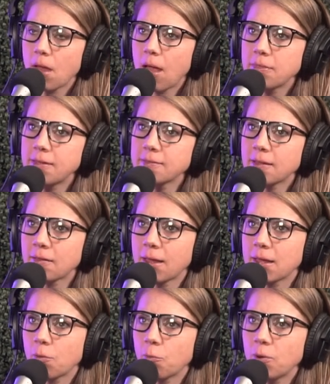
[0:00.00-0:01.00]
I think that,
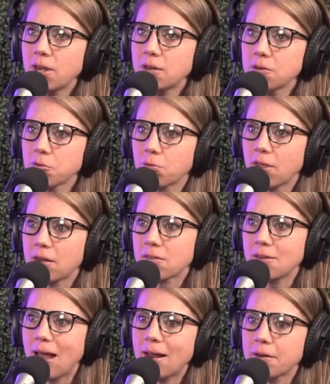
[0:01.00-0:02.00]
like, we need to understand it's
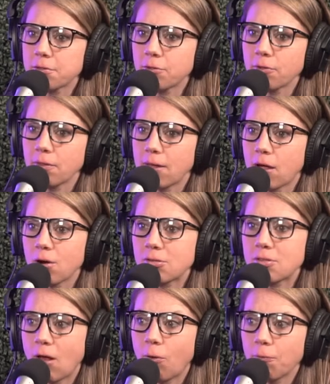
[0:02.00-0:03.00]
not necessarily like
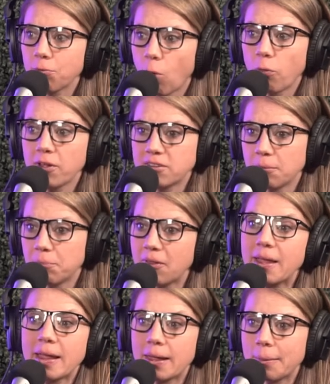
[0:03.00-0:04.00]
ourselves only to
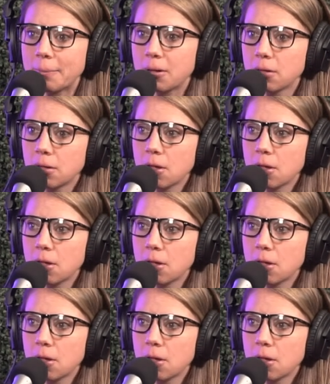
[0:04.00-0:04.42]
blame,